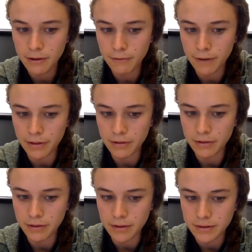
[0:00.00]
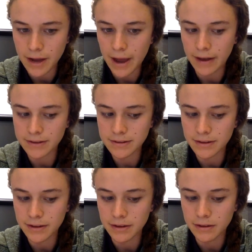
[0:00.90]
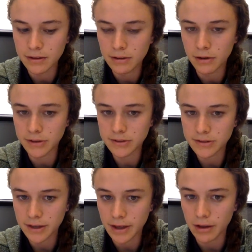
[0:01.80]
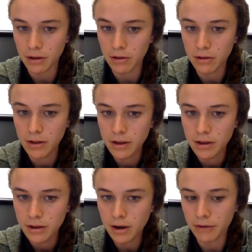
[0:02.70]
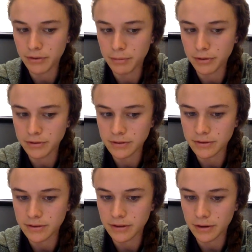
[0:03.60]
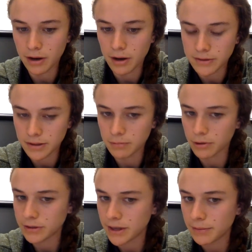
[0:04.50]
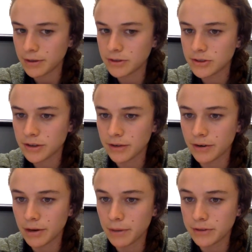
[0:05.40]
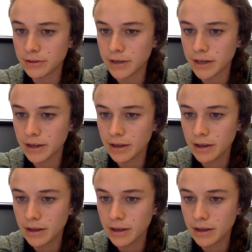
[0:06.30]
rather than taxing large-scale coffee producers that are causing more damage environmentally?